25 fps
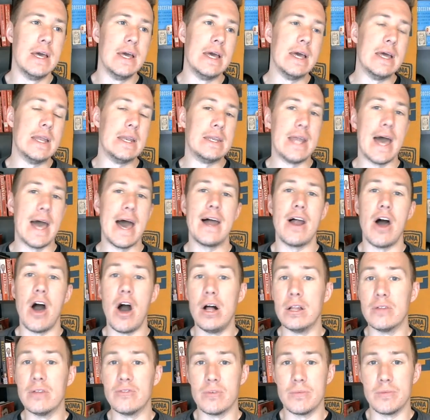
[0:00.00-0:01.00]
not
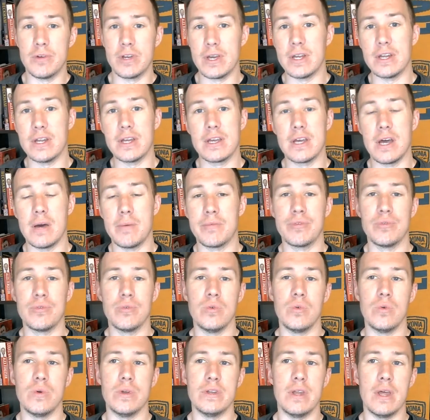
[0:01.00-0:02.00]
all of them are going to come
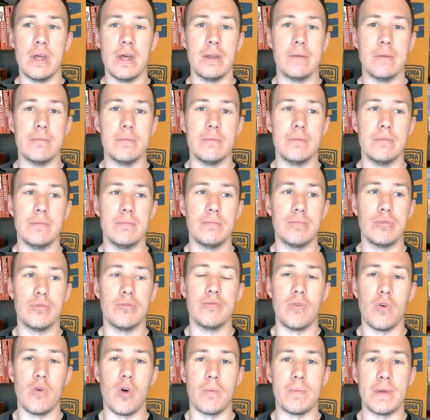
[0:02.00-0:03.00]
through and perform.